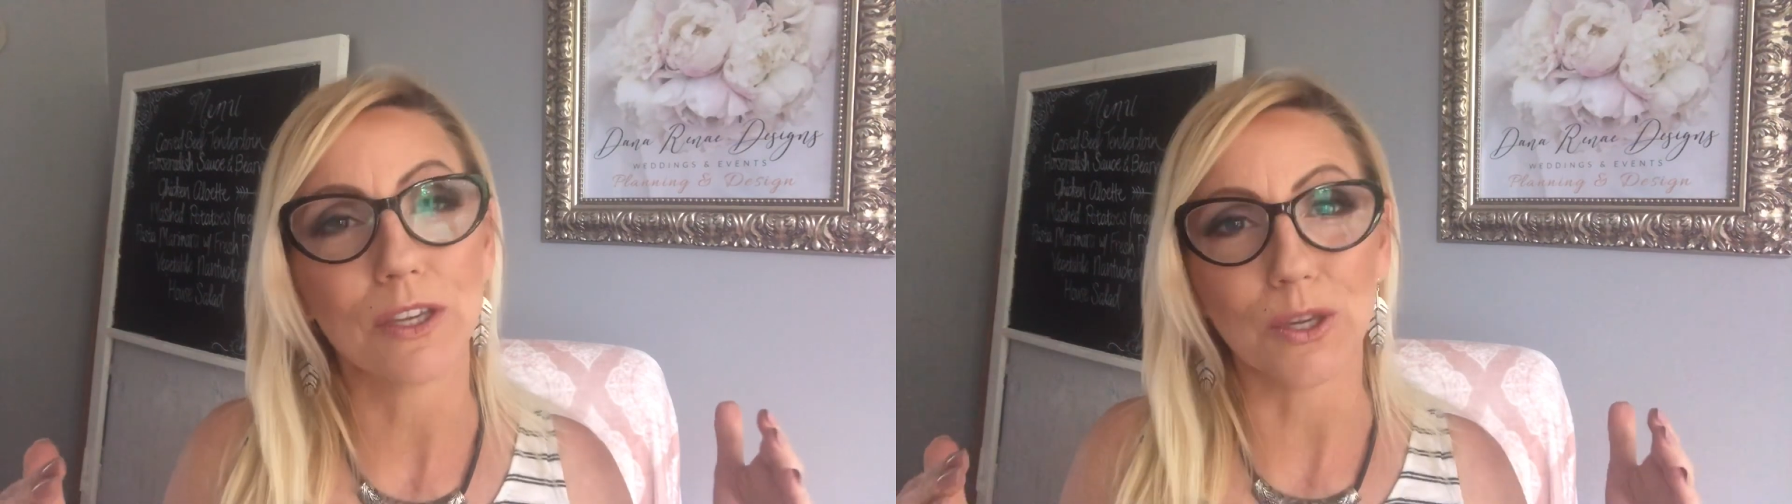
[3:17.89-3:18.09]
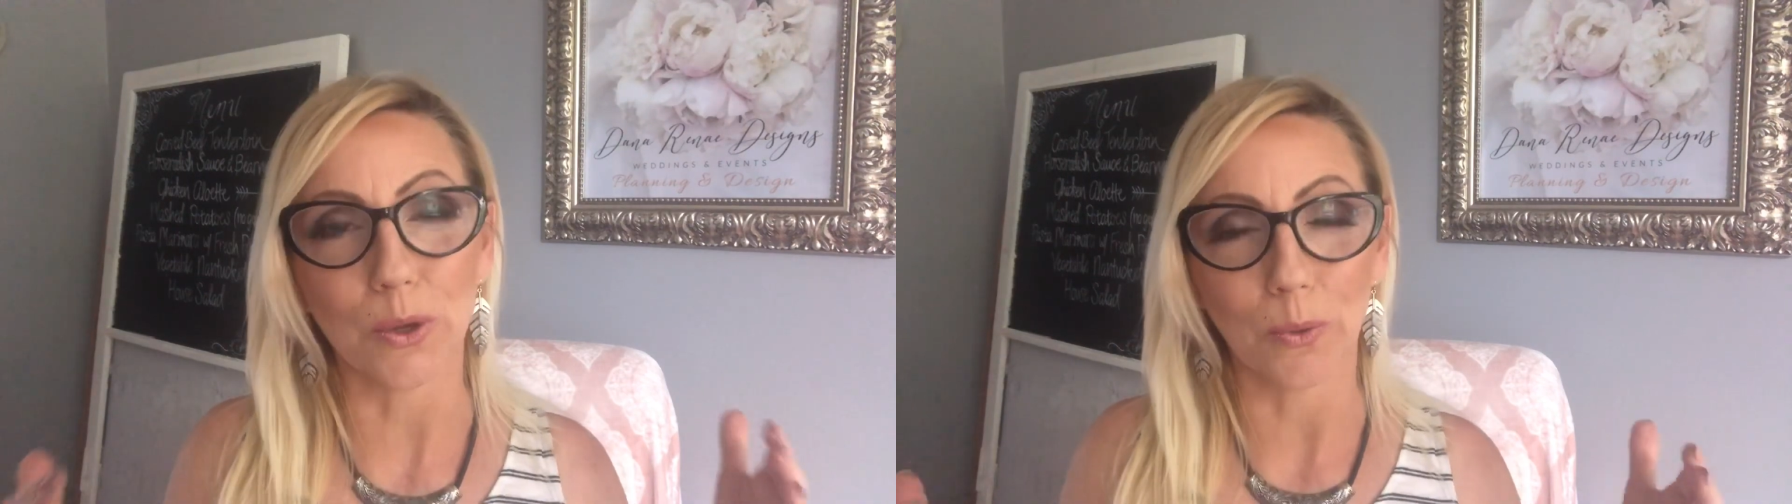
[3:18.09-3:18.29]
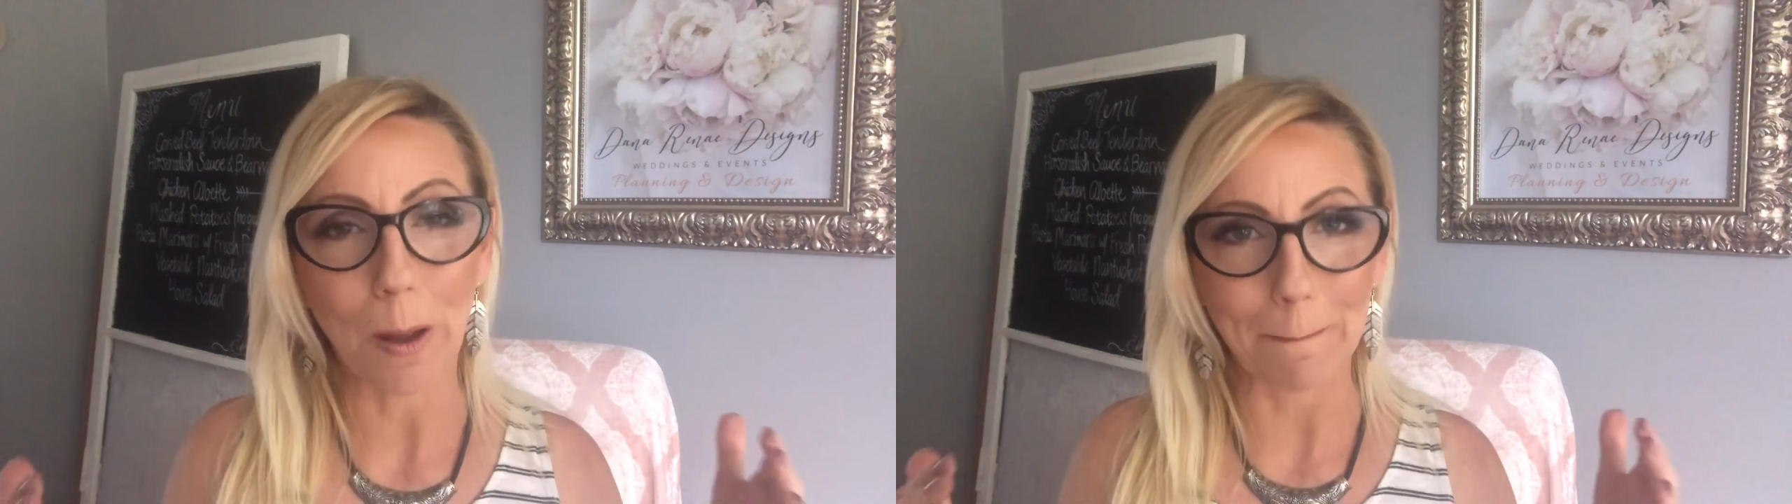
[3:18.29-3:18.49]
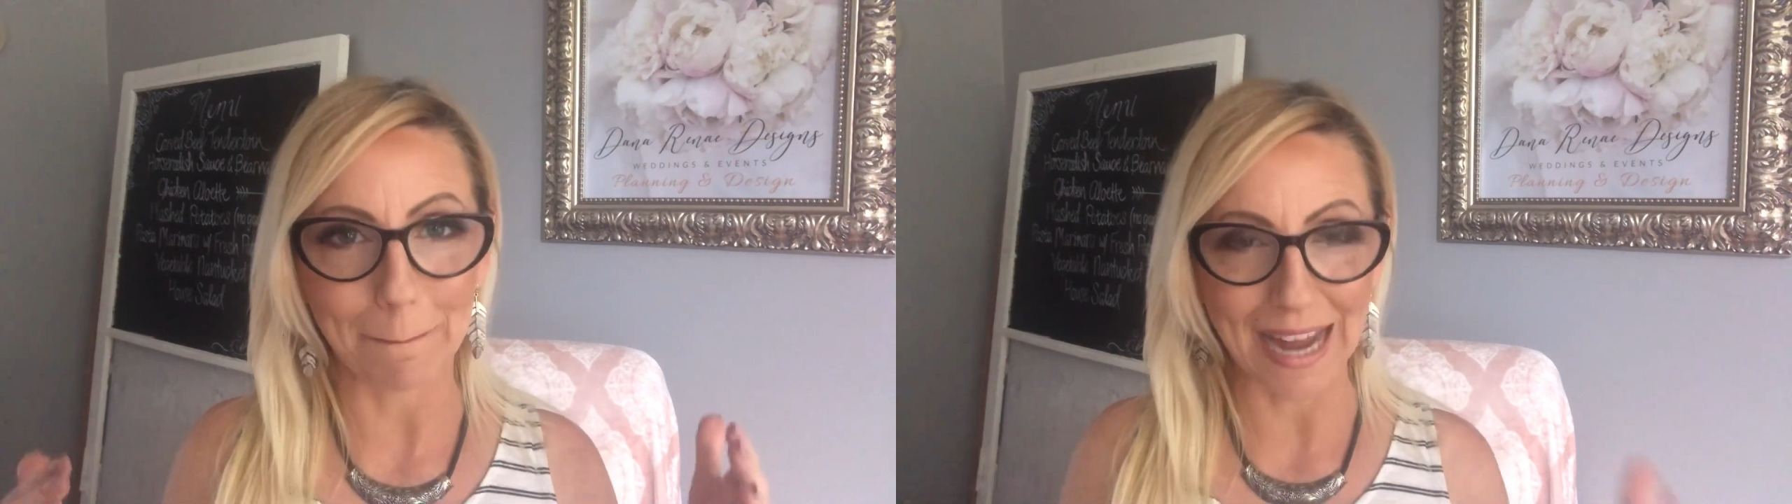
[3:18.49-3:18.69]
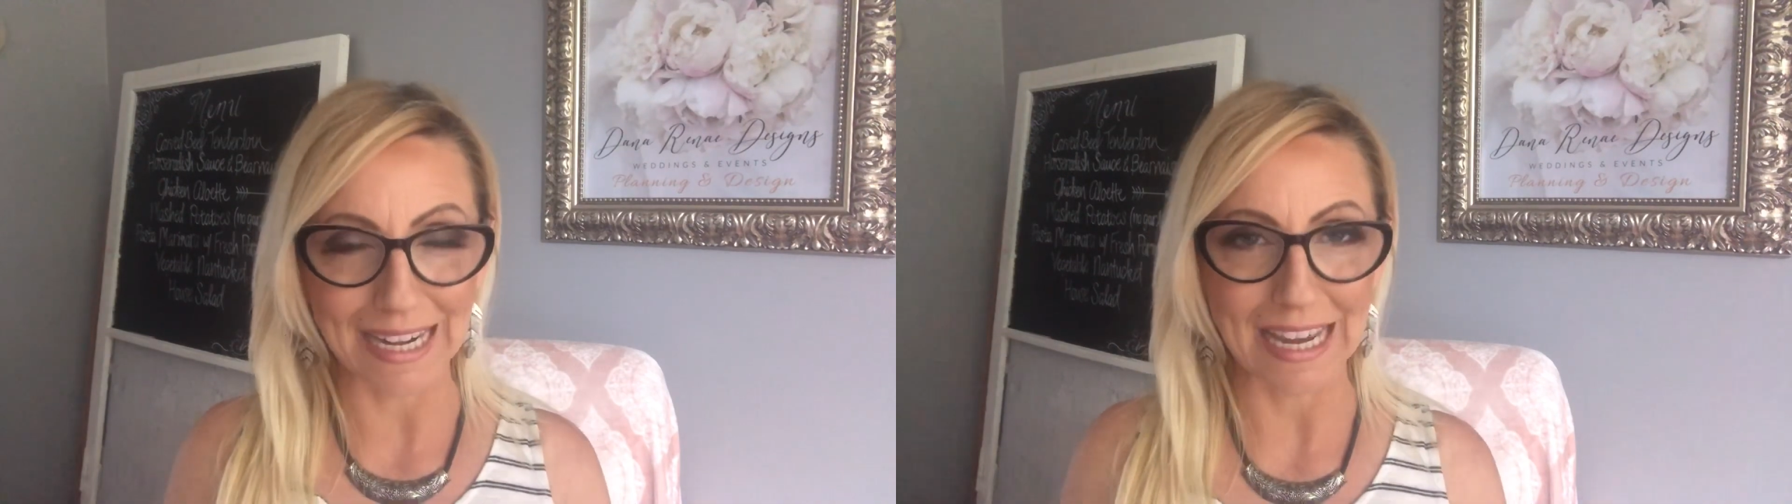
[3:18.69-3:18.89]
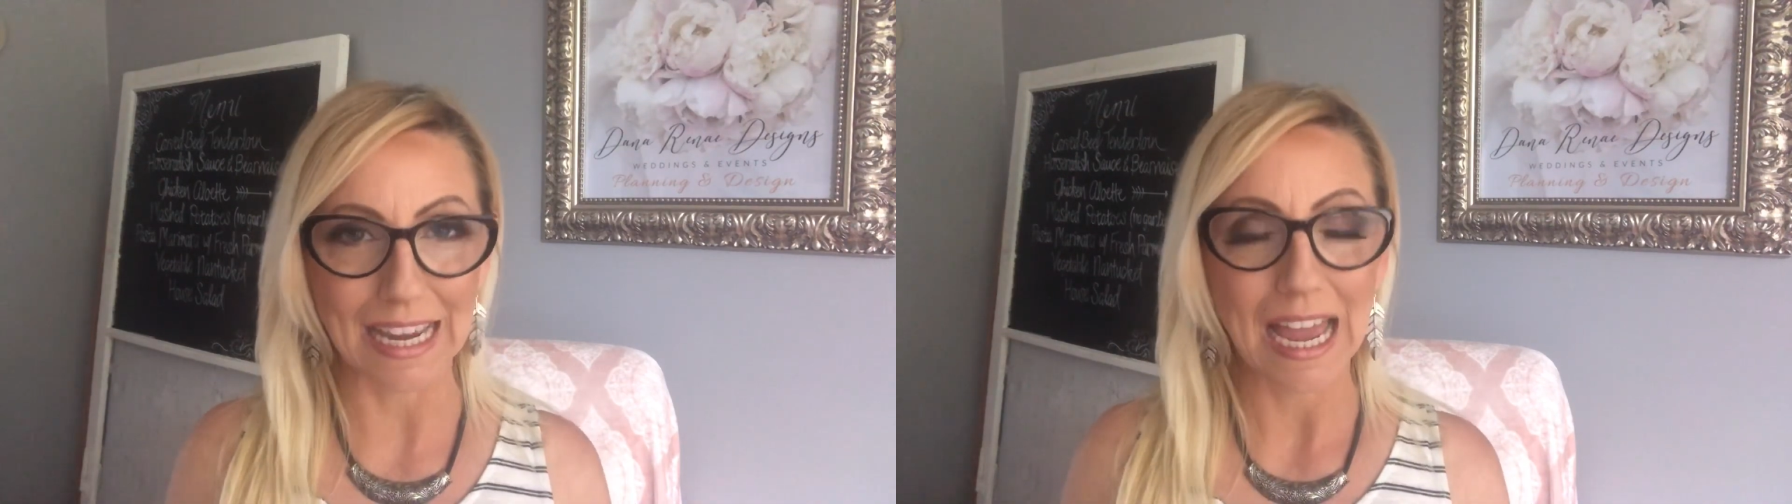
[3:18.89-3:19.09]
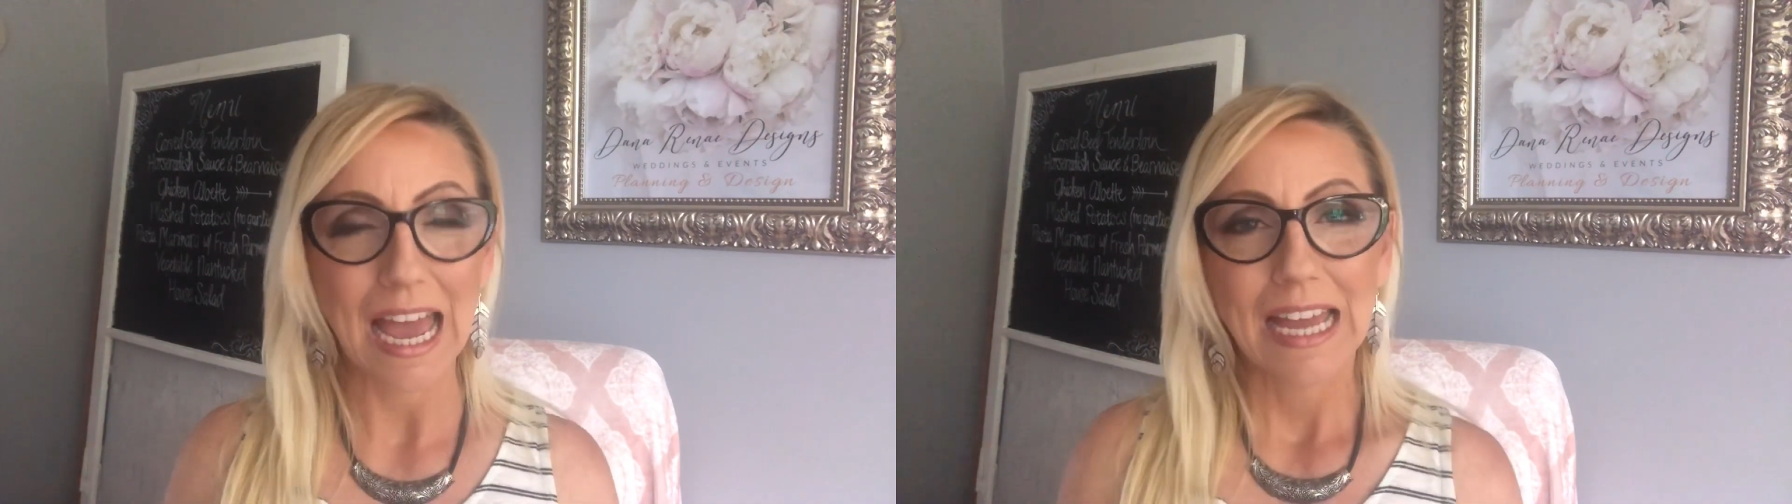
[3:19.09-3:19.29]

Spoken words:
you money.